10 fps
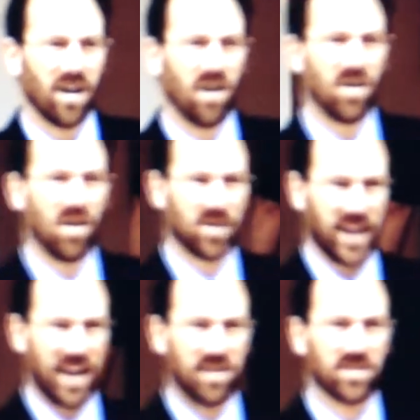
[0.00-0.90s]
Oh,
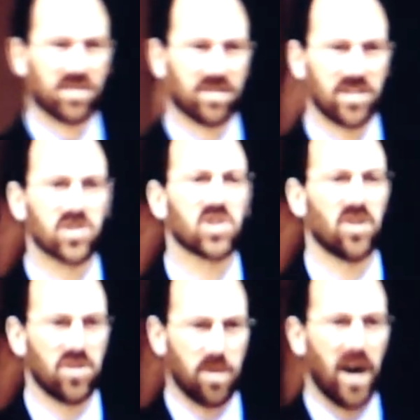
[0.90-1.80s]
okay.
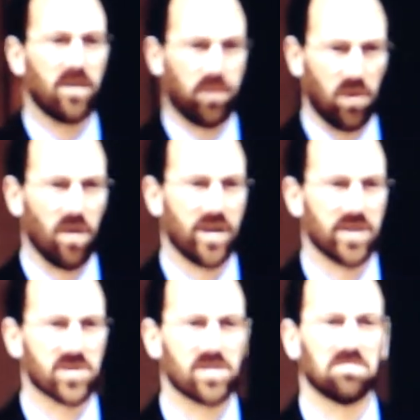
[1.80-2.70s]
Concerned about
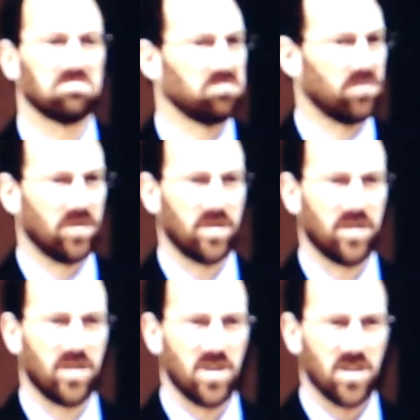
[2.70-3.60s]
employees.
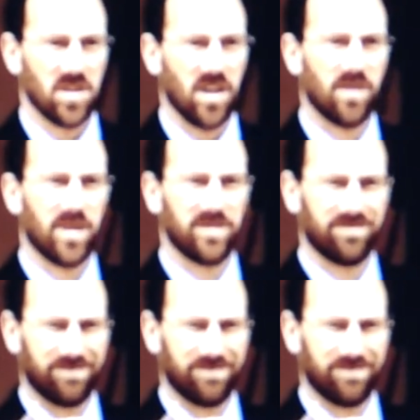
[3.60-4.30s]
But